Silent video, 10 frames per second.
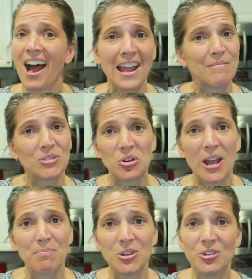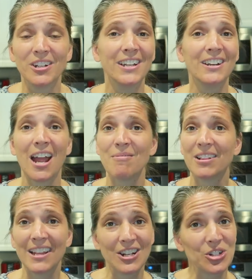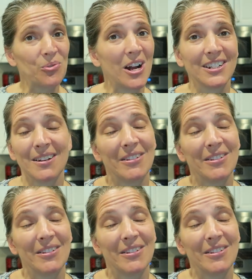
I am so happy you're here. I'm glad you're watching.